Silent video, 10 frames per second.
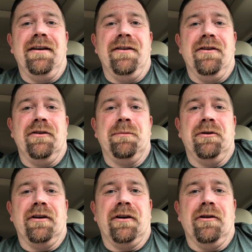in this
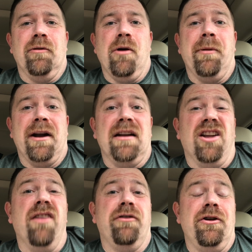particular moment. I'd
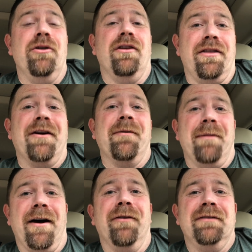love for you to think
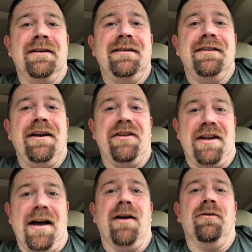about, even
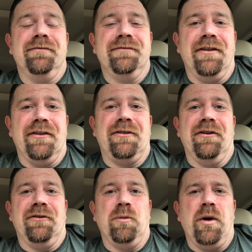now, this,
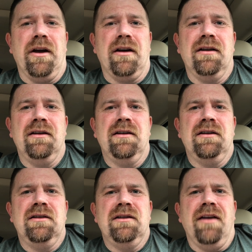this week,
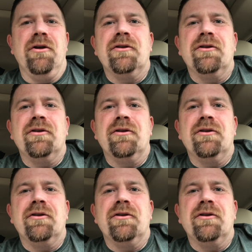have you